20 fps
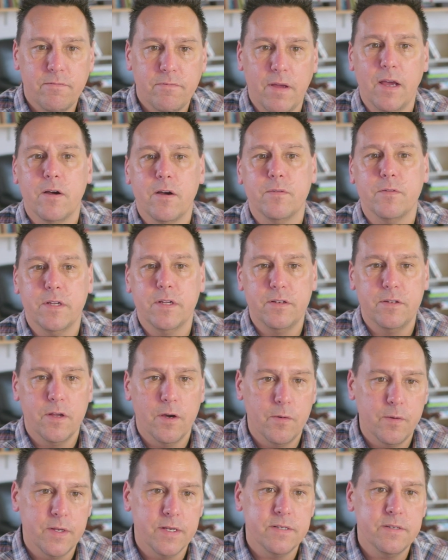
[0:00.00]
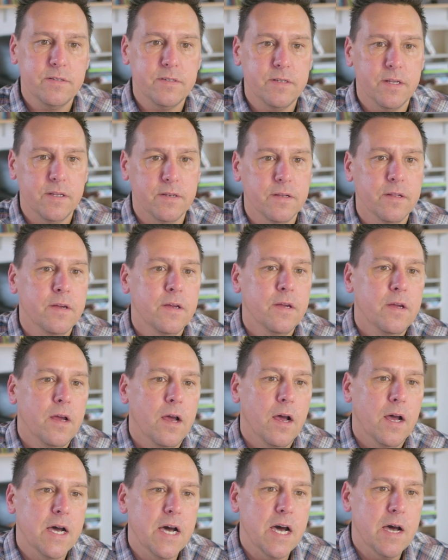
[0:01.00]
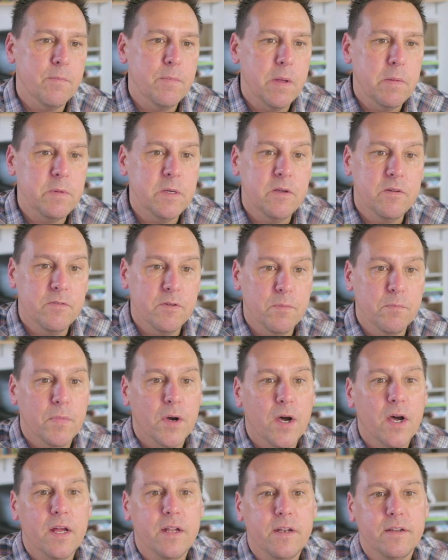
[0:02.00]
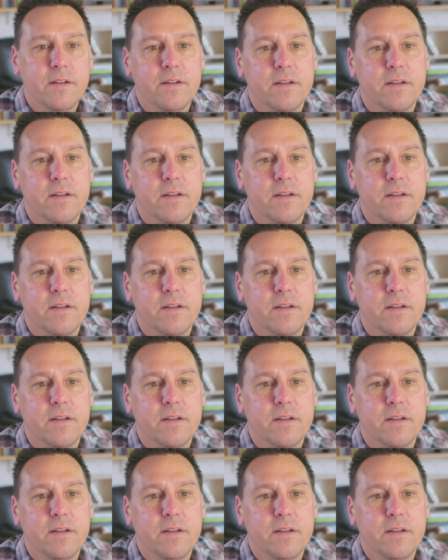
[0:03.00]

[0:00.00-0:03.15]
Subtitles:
found and noticed and maybe even bought.